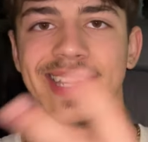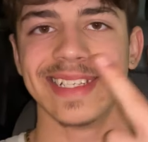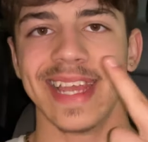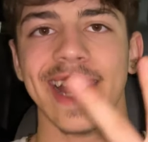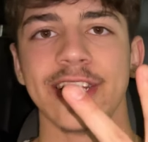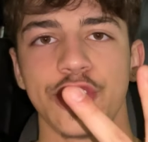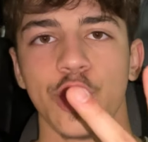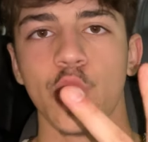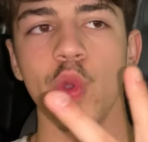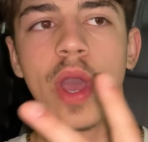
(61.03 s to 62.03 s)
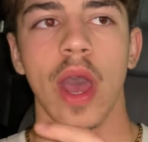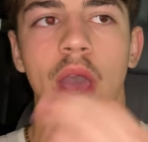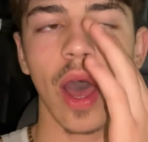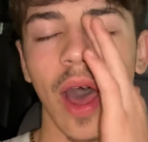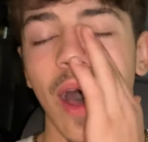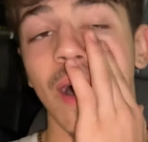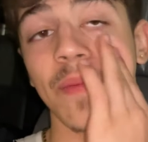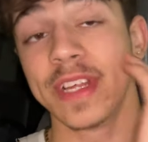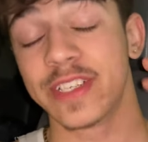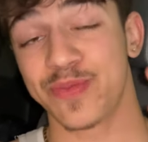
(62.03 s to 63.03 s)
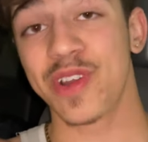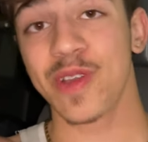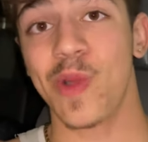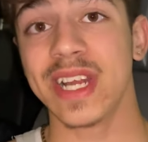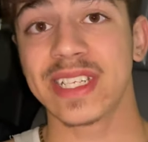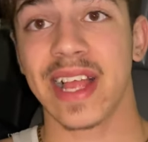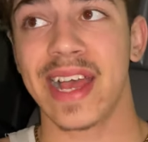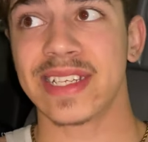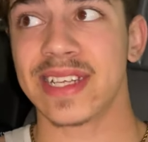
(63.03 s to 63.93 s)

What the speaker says: is day two. This morning in weights class,